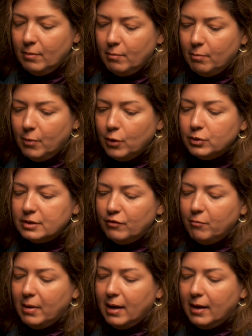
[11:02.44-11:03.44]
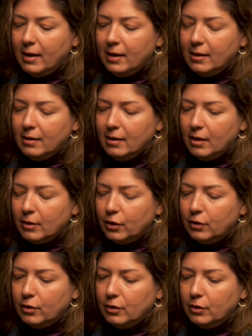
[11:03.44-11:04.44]
most of my
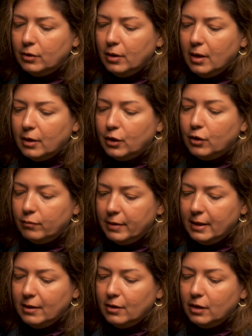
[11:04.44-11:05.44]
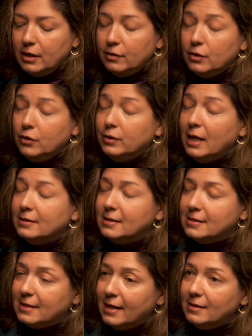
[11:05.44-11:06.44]
career in the United
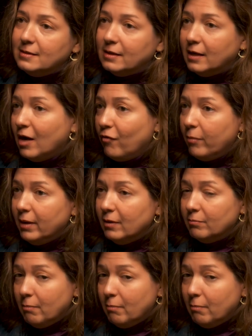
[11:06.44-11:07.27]
States in government,